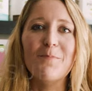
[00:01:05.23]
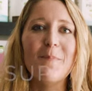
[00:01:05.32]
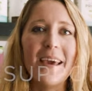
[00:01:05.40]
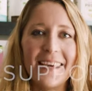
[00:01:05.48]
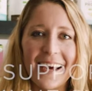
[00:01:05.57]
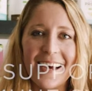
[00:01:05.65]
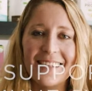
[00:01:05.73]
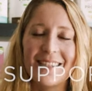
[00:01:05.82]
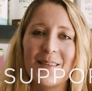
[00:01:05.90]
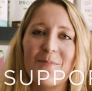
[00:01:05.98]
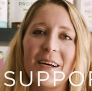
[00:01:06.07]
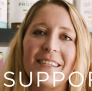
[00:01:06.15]
make it to
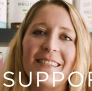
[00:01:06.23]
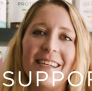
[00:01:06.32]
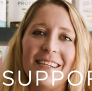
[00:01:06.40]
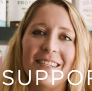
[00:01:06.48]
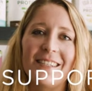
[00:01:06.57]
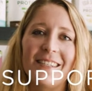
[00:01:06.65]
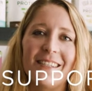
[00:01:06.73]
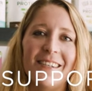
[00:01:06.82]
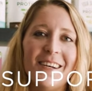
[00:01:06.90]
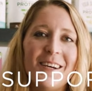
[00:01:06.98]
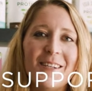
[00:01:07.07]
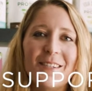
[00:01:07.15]
the place they need
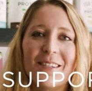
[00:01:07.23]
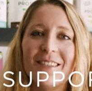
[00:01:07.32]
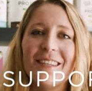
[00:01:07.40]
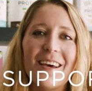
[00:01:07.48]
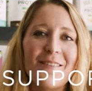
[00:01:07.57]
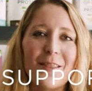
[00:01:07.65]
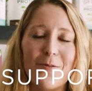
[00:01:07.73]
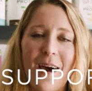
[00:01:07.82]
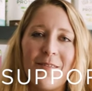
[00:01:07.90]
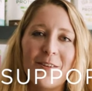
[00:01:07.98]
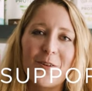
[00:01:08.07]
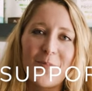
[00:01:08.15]
to live and
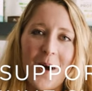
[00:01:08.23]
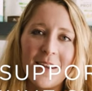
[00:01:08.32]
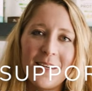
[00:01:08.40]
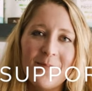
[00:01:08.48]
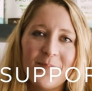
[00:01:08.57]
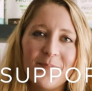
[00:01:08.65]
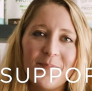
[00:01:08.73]
thrive in your body.